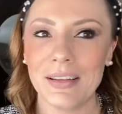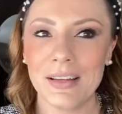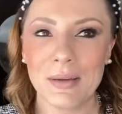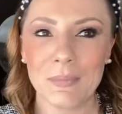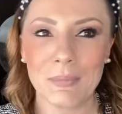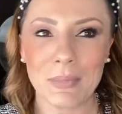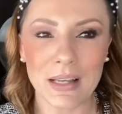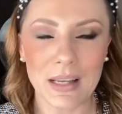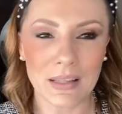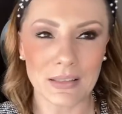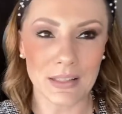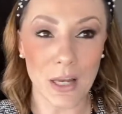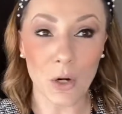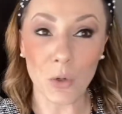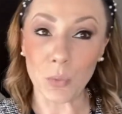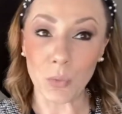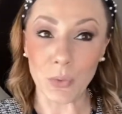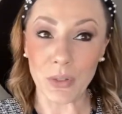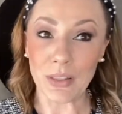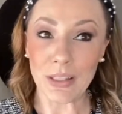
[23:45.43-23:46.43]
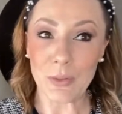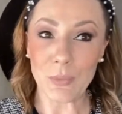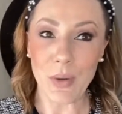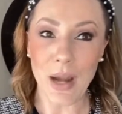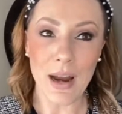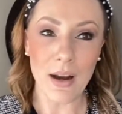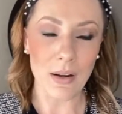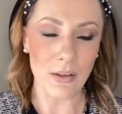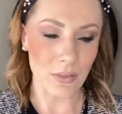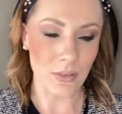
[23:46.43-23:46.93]
because they are really
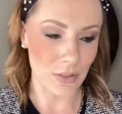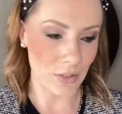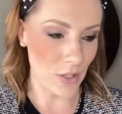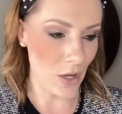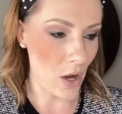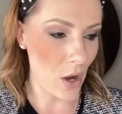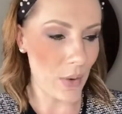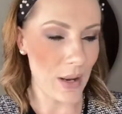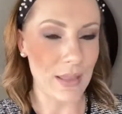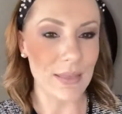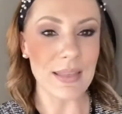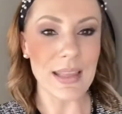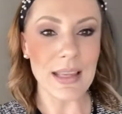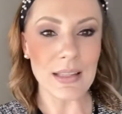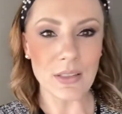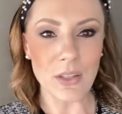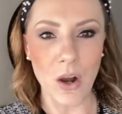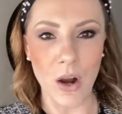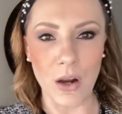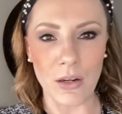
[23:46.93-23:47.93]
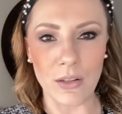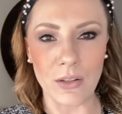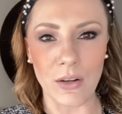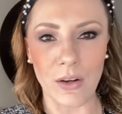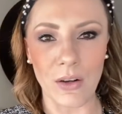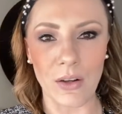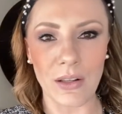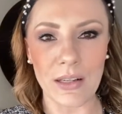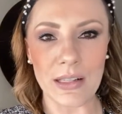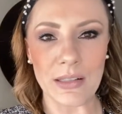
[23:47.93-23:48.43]
rare. So in this
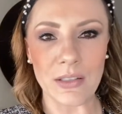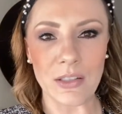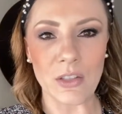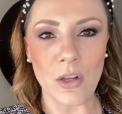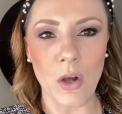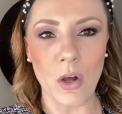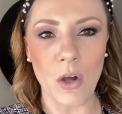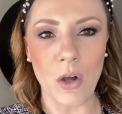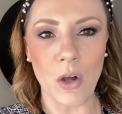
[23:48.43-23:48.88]
article, it's so fun